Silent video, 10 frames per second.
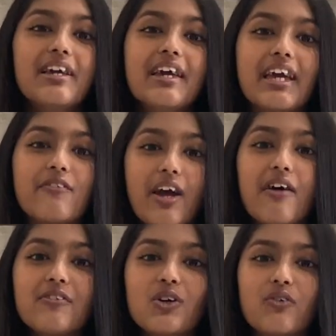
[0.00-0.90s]
If you
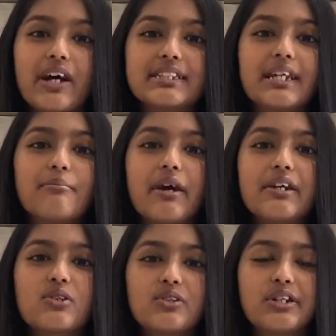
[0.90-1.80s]
haven't already, make
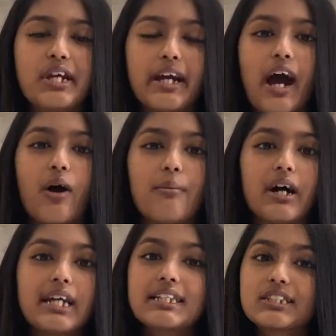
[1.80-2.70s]
sure to check out my
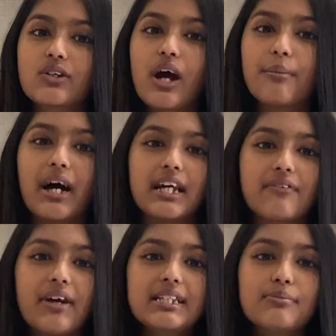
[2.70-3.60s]
Instagram and
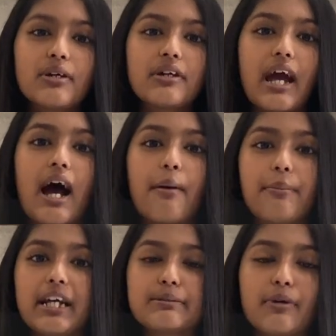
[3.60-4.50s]
Facebook at
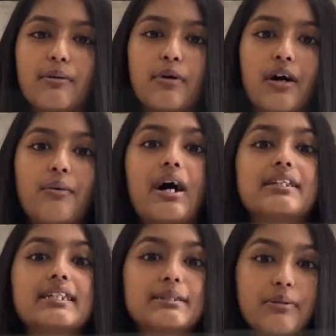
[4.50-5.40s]
Baked by Amal and
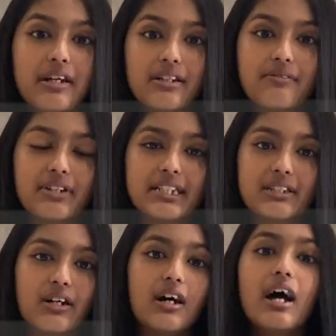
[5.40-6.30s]
a sprinkle of
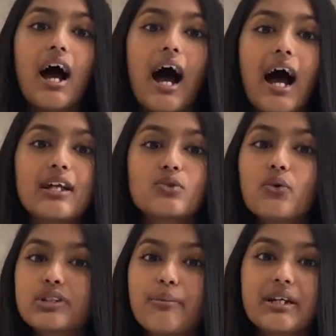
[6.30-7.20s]
glitter, and
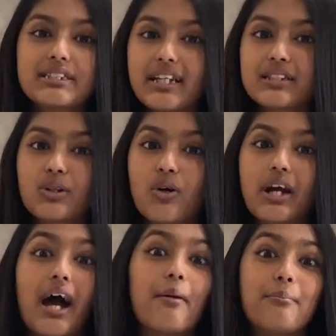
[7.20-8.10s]
also my TikTok
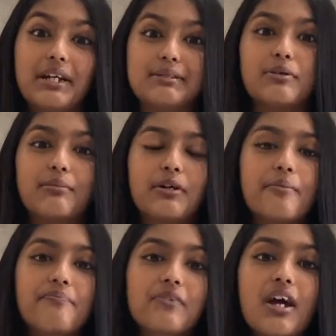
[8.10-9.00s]
at Baked by Amal.
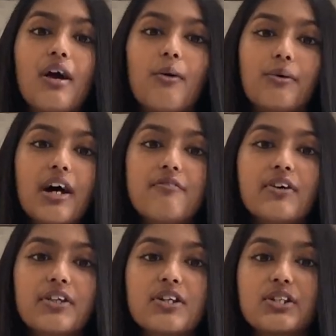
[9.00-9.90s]
Without
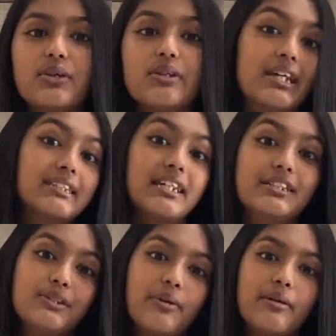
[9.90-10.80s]
further ado, let's get into it.